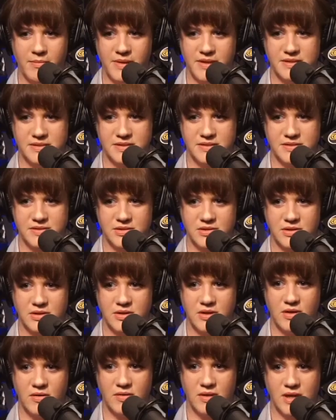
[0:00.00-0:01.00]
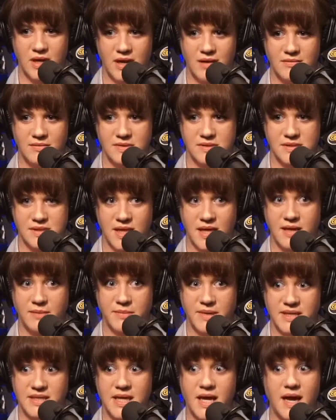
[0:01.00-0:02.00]
my sister to know that I was like
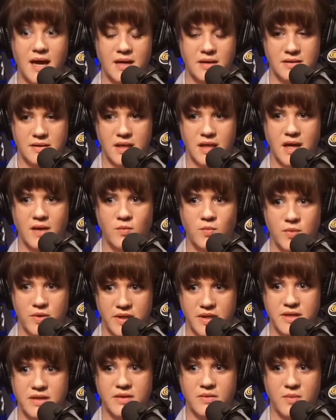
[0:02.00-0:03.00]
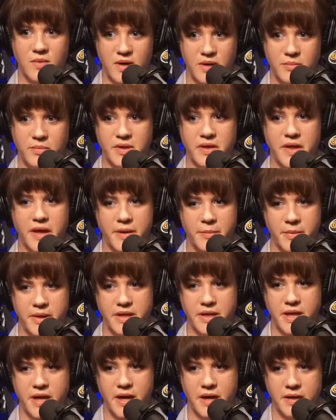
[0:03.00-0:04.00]
my dad. Like I really didn't want to be like my
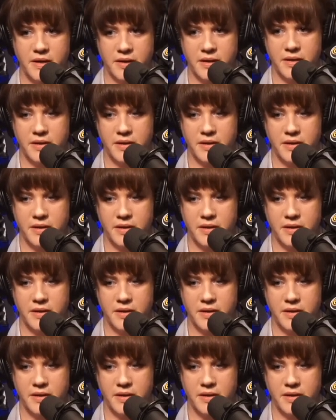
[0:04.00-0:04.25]
dad.